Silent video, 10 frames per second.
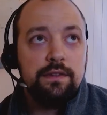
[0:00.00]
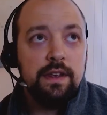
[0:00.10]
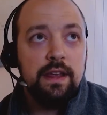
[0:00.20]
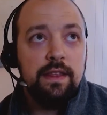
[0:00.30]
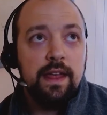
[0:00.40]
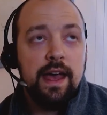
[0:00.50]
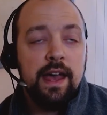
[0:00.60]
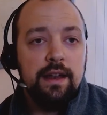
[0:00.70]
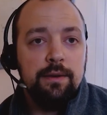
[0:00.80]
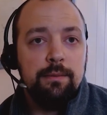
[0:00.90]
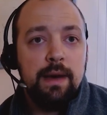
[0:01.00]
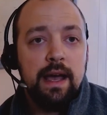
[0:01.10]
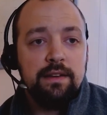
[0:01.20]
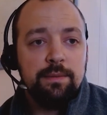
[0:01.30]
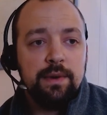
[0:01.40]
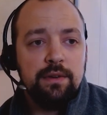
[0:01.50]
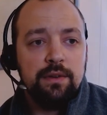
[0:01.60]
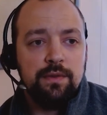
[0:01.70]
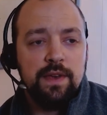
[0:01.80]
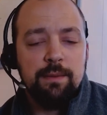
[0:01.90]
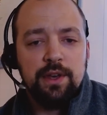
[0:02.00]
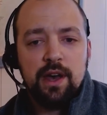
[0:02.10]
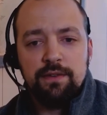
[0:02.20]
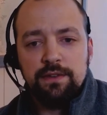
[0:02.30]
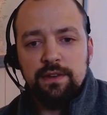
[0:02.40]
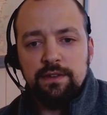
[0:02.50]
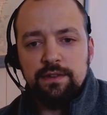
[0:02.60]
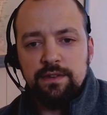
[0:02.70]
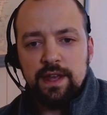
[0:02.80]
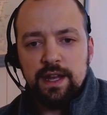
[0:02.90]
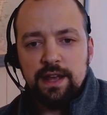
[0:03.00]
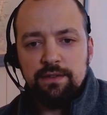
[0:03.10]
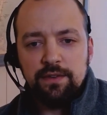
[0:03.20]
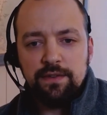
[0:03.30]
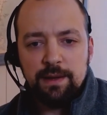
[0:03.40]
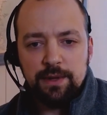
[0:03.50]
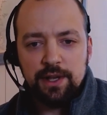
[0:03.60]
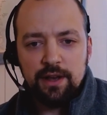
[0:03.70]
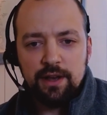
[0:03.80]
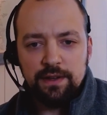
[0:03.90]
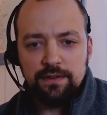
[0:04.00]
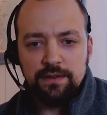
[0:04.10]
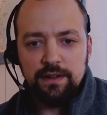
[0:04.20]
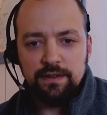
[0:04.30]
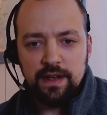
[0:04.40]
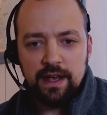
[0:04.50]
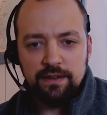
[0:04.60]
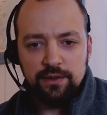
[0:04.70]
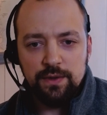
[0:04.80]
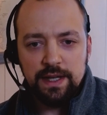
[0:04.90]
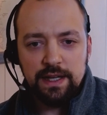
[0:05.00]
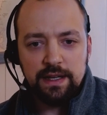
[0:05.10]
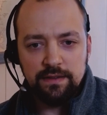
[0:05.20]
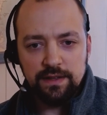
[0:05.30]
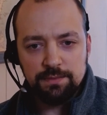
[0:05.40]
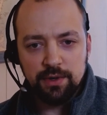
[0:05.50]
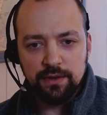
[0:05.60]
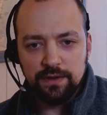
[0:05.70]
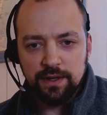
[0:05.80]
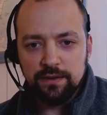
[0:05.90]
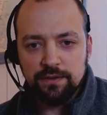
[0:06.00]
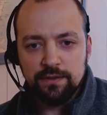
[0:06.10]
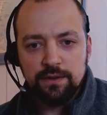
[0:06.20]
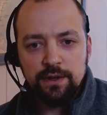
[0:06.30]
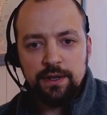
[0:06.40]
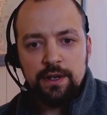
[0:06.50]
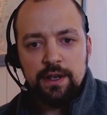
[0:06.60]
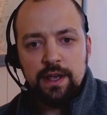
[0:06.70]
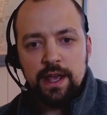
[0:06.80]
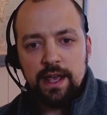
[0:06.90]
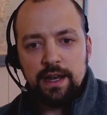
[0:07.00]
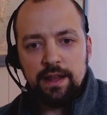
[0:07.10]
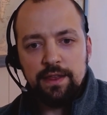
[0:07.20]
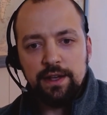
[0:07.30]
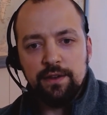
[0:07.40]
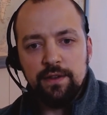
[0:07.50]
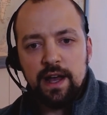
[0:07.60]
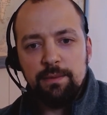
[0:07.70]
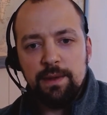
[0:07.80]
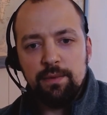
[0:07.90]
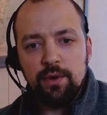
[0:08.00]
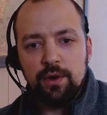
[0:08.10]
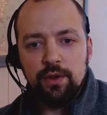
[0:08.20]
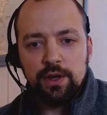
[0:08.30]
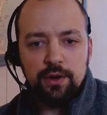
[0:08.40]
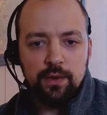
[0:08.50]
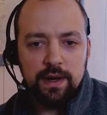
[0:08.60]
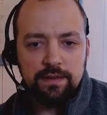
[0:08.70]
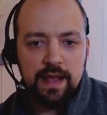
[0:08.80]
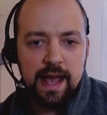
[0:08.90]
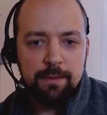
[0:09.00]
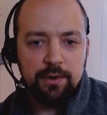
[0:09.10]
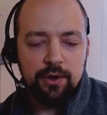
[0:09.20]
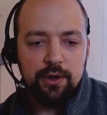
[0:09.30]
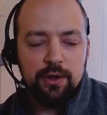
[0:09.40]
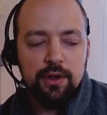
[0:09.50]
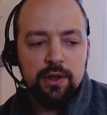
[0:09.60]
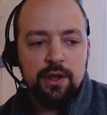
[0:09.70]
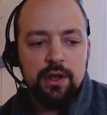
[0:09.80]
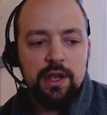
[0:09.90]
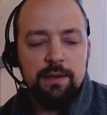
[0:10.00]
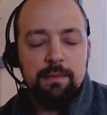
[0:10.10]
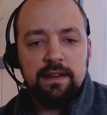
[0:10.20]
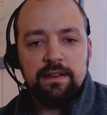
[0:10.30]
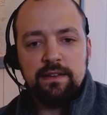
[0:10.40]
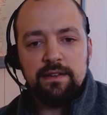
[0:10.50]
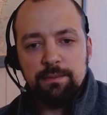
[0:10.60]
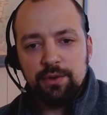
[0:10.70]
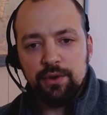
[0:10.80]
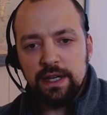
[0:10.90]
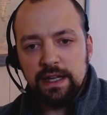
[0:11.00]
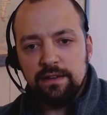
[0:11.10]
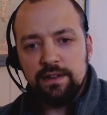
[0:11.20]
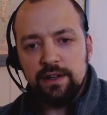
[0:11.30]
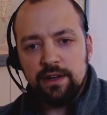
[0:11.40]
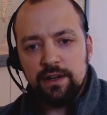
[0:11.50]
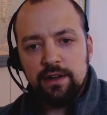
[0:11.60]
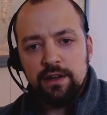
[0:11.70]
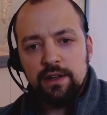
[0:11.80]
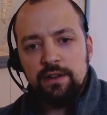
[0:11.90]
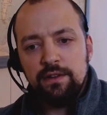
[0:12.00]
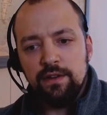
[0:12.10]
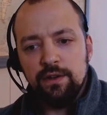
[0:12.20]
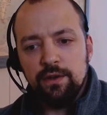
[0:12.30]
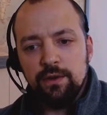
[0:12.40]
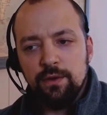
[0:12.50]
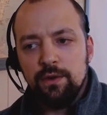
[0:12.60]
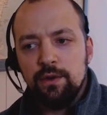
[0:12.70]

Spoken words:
say that my experience with family offices is that every family office is as unique as each person is. And I think a lot of people are looking to raise capital. It makes it simpler and easier to